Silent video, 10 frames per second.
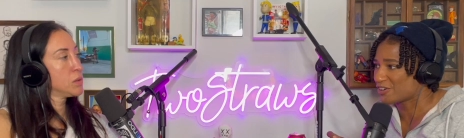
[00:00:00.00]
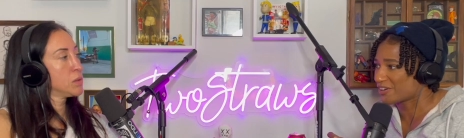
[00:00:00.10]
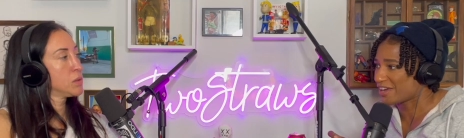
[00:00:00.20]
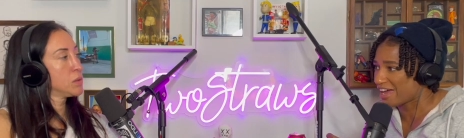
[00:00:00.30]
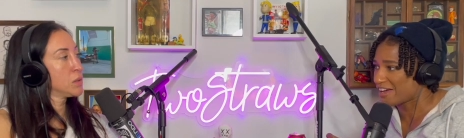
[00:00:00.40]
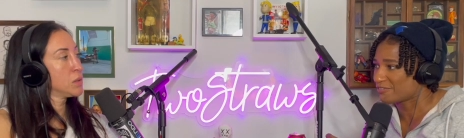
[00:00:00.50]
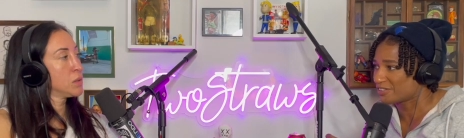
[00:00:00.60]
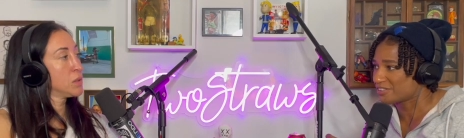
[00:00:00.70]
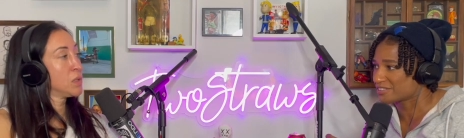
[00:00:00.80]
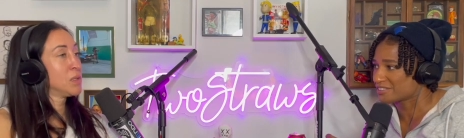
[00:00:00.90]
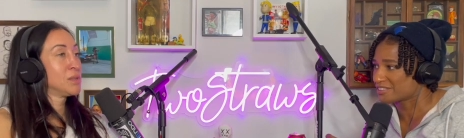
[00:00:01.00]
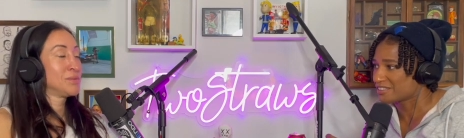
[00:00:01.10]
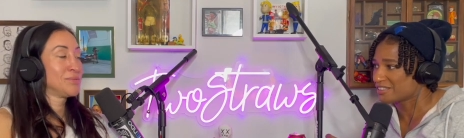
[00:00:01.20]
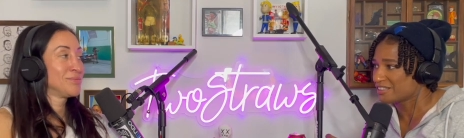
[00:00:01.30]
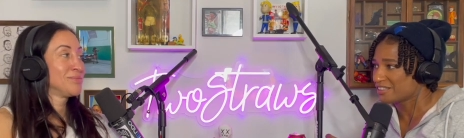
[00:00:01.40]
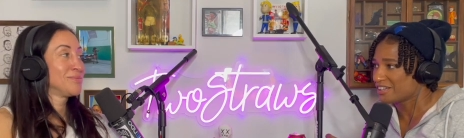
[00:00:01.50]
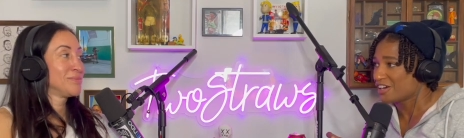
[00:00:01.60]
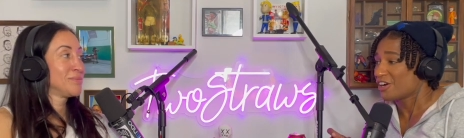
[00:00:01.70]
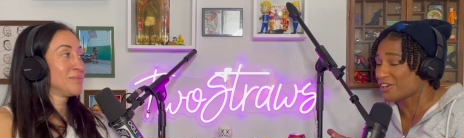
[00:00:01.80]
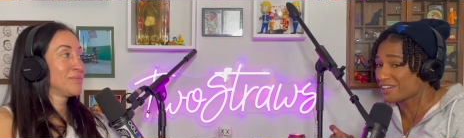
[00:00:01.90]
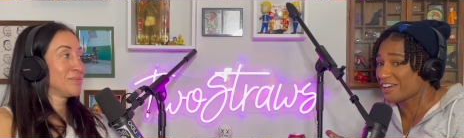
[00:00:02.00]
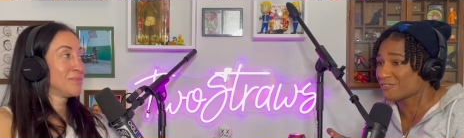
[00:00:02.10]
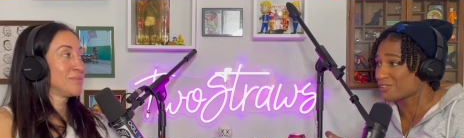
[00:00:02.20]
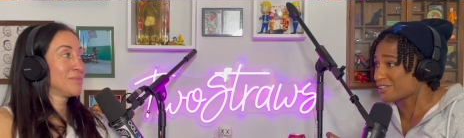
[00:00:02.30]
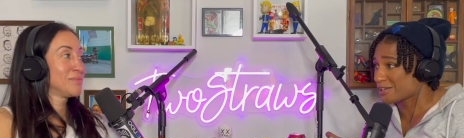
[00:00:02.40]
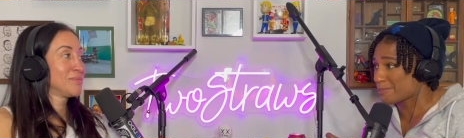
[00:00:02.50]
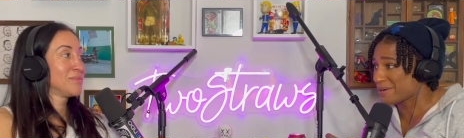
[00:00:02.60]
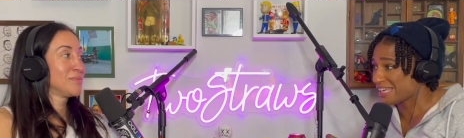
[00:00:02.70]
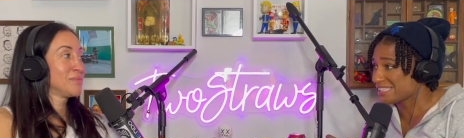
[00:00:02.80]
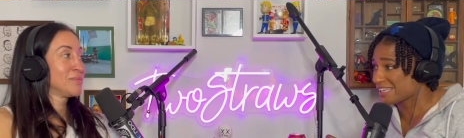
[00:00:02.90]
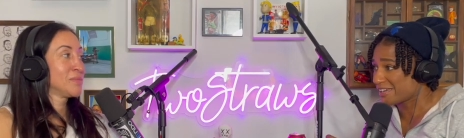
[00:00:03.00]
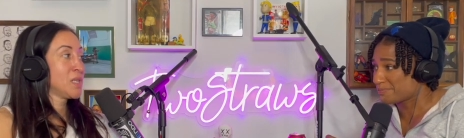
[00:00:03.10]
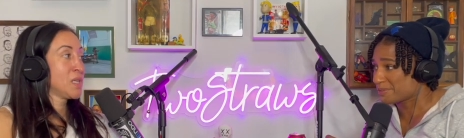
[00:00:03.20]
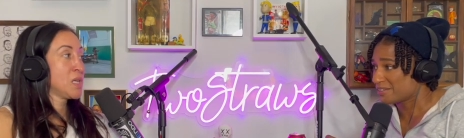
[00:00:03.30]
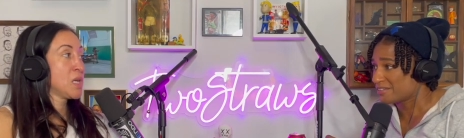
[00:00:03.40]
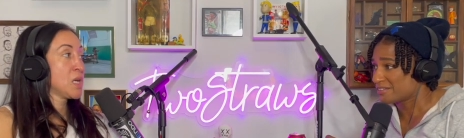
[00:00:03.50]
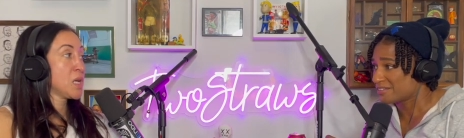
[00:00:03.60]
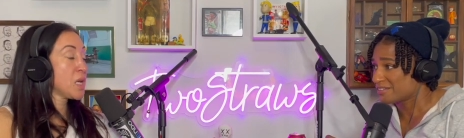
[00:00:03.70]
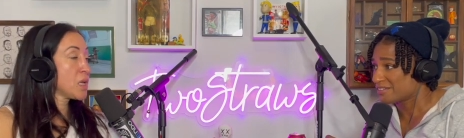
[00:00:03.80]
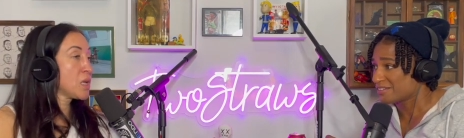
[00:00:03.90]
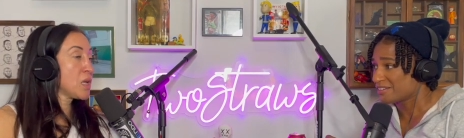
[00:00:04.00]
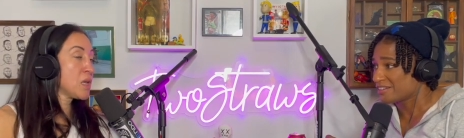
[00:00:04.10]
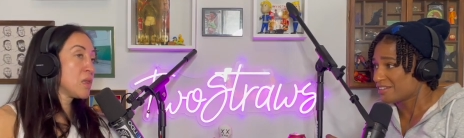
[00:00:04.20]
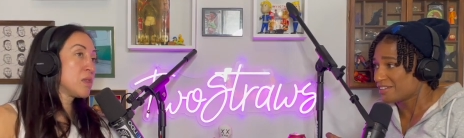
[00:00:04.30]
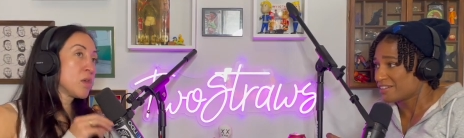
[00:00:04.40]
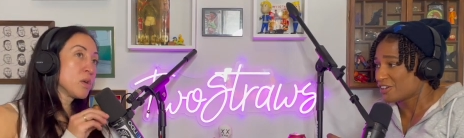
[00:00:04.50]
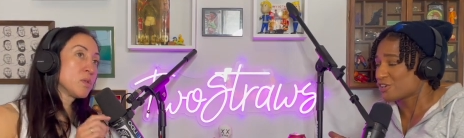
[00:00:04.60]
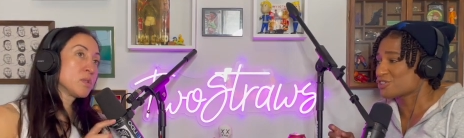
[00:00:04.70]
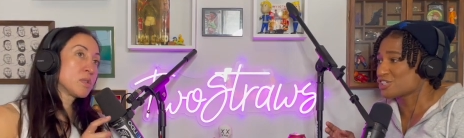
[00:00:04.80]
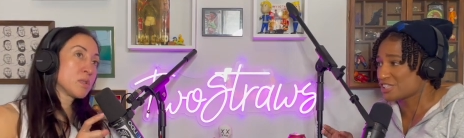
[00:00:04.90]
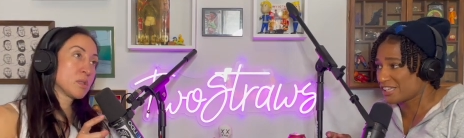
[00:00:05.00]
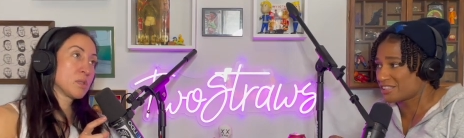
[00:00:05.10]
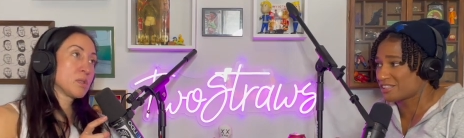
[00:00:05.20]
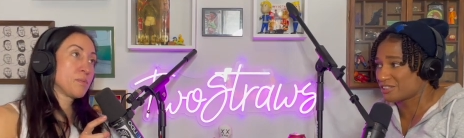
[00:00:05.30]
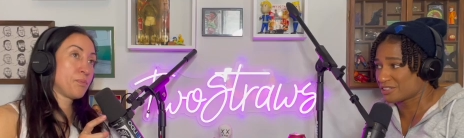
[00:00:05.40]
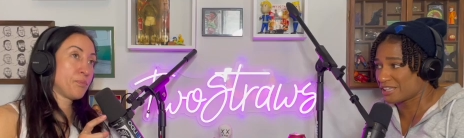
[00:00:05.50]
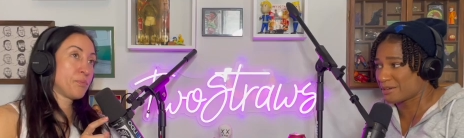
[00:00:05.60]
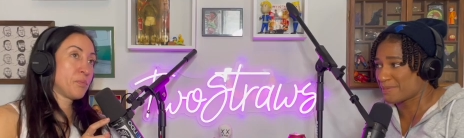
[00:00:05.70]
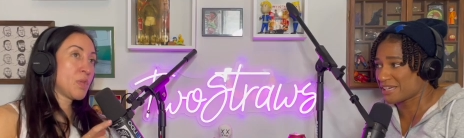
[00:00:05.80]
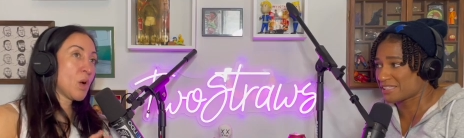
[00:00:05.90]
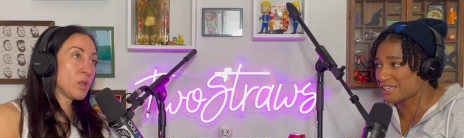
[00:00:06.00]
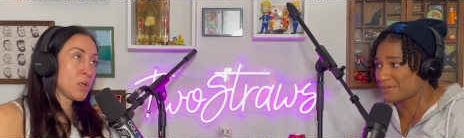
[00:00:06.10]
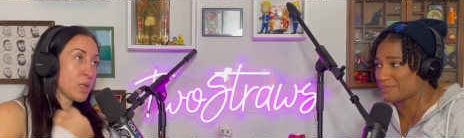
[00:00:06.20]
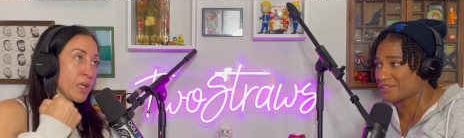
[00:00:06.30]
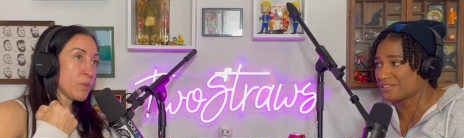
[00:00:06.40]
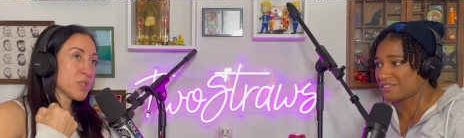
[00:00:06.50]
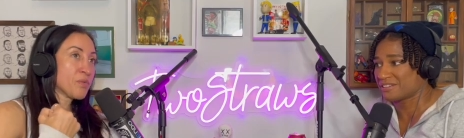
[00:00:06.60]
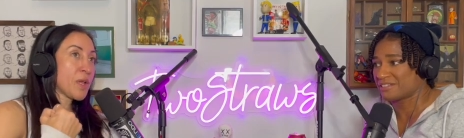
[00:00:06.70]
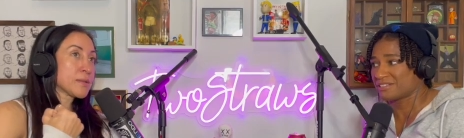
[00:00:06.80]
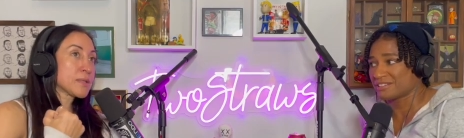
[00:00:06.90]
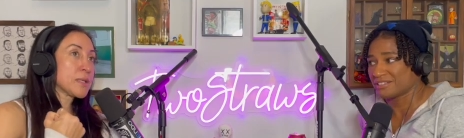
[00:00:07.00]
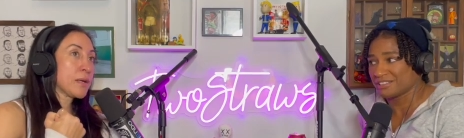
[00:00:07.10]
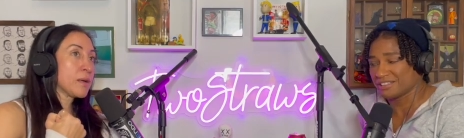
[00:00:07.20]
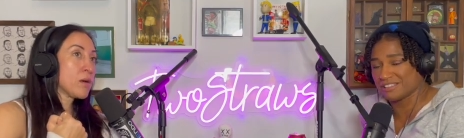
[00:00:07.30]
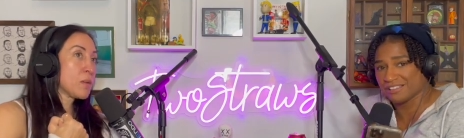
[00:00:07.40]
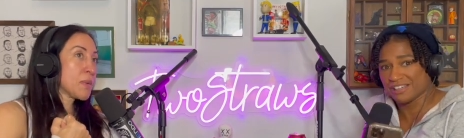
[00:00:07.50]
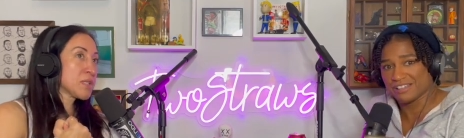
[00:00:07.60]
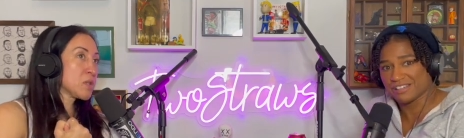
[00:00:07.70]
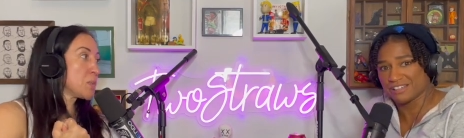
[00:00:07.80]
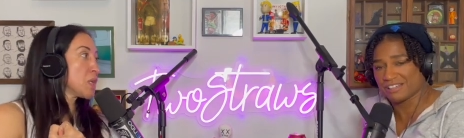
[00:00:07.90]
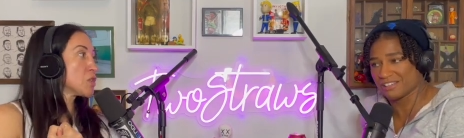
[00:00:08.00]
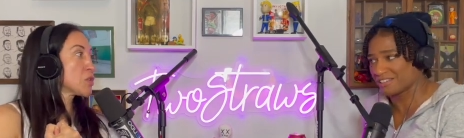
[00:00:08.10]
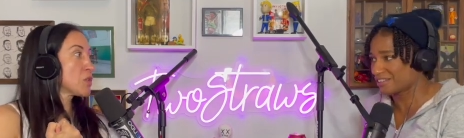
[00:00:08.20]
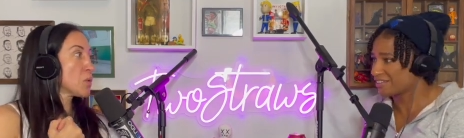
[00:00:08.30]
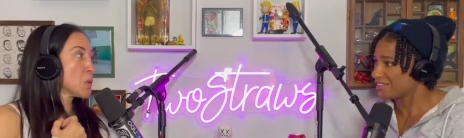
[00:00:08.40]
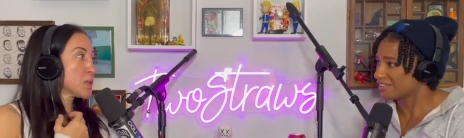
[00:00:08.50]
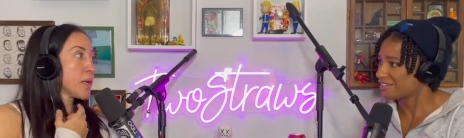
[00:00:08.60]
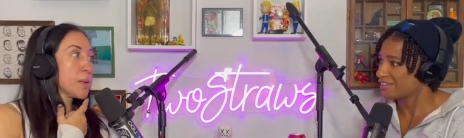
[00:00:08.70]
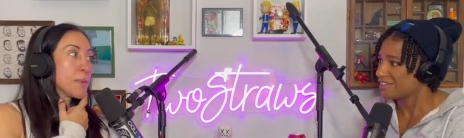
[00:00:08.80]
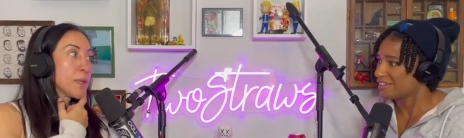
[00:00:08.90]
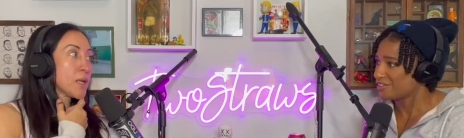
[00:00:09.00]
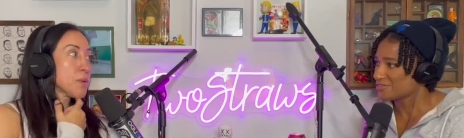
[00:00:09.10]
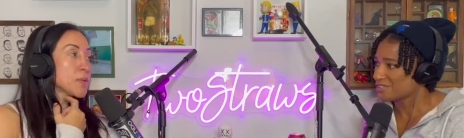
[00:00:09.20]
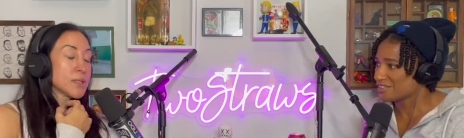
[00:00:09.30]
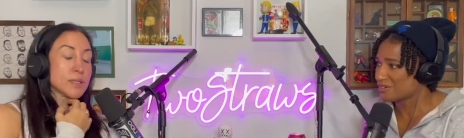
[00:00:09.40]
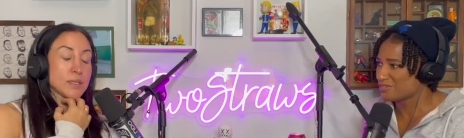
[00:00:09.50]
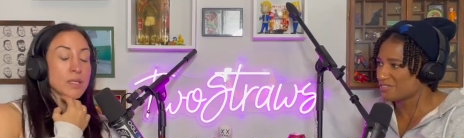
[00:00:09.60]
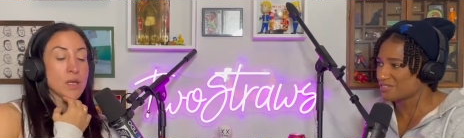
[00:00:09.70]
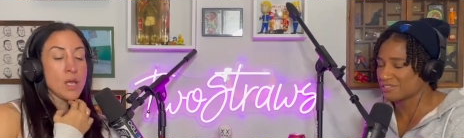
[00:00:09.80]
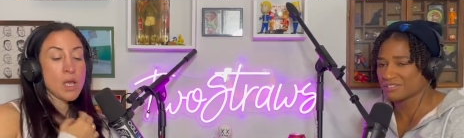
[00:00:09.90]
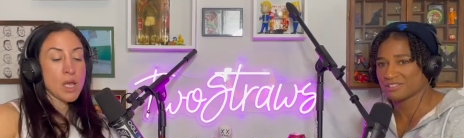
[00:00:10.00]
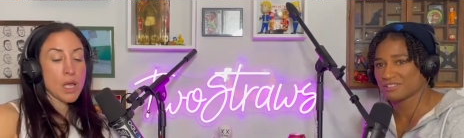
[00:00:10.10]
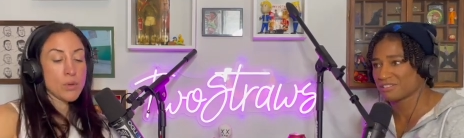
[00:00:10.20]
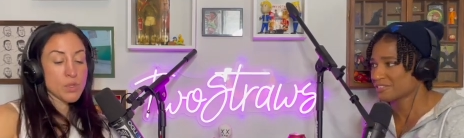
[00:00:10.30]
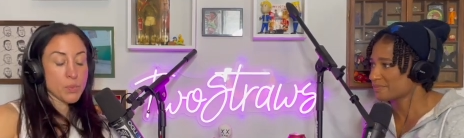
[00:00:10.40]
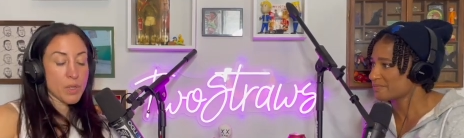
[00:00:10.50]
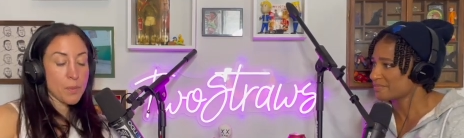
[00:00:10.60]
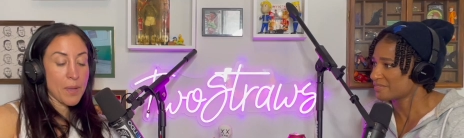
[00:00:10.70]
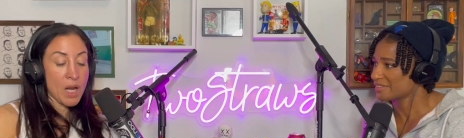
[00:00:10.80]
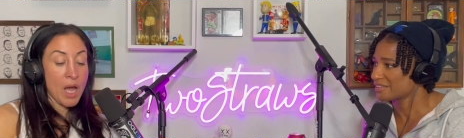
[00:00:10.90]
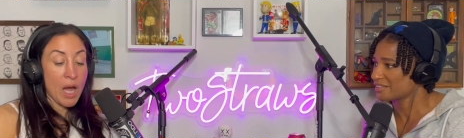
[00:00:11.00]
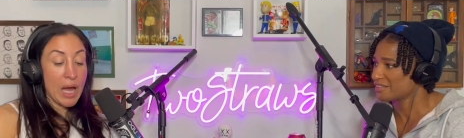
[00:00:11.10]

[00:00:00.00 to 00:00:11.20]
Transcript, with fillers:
Speaker 1: her calf looked. Her calf looked like a bicep. In in those her shin
Speaker 2: looked like a bicep. No, it looked like it was flexing on yeah. Muscle Beach the whole time. Like it, it was,
Speaker 1: was it
Speaker 2: was pretty bad.